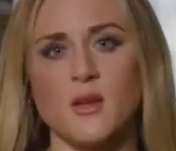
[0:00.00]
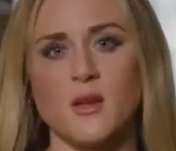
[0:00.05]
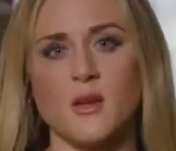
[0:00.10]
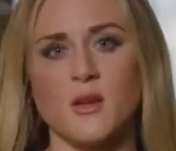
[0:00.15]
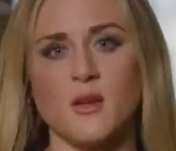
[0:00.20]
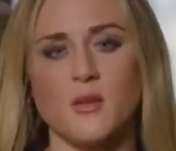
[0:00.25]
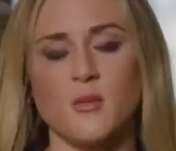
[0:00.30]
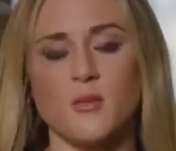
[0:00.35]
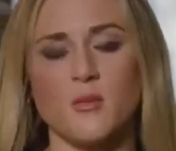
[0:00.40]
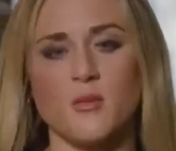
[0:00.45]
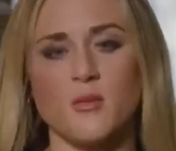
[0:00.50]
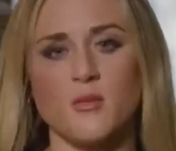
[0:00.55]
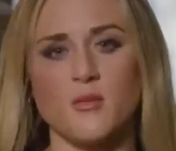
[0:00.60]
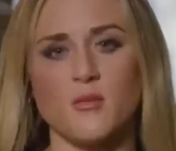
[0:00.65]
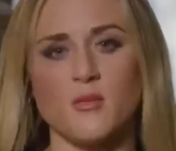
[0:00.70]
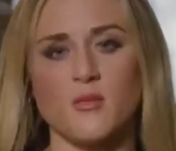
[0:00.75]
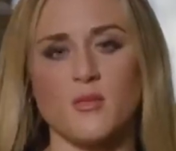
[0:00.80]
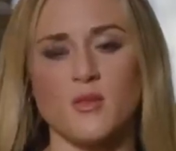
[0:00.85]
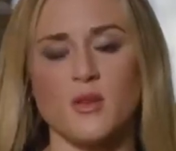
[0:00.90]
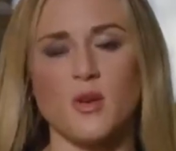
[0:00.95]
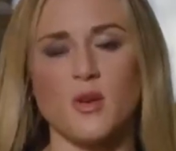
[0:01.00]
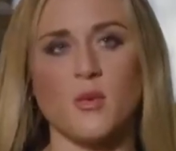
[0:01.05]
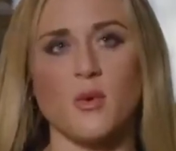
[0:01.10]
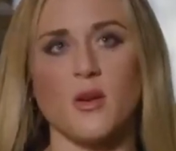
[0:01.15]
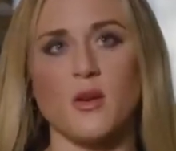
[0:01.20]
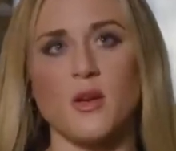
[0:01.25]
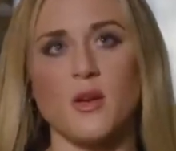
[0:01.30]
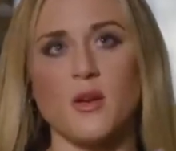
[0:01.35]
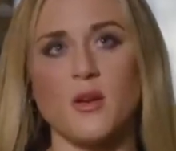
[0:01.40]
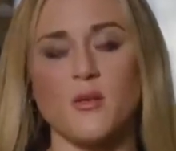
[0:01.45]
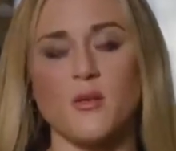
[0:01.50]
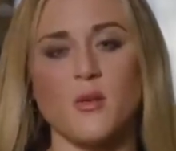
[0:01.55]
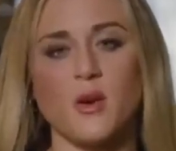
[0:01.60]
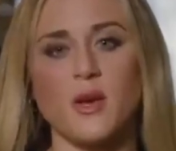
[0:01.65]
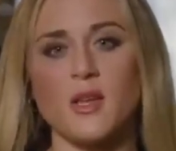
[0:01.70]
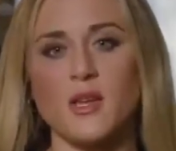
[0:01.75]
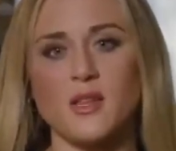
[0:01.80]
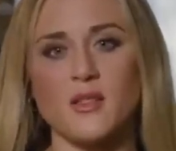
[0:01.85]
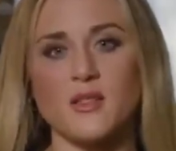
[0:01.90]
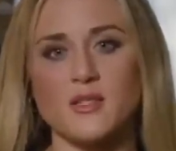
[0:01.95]
nowhere near
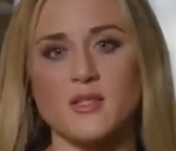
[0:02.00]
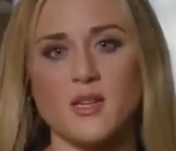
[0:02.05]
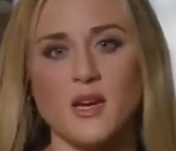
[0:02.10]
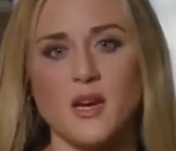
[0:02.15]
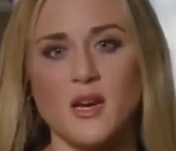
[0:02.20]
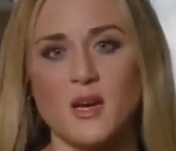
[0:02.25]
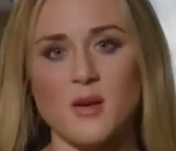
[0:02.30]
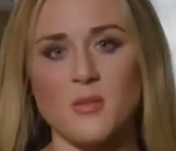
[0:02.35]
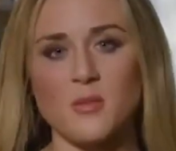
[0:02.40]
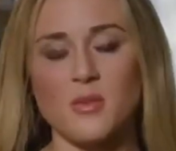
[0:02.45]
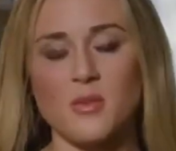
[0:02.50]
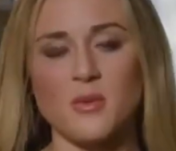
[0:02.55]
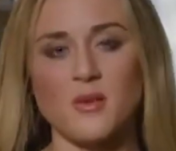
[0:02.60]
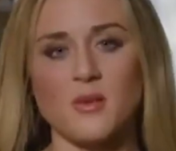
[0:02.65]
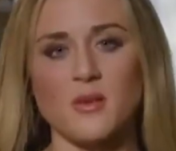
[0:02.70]
ranking the top.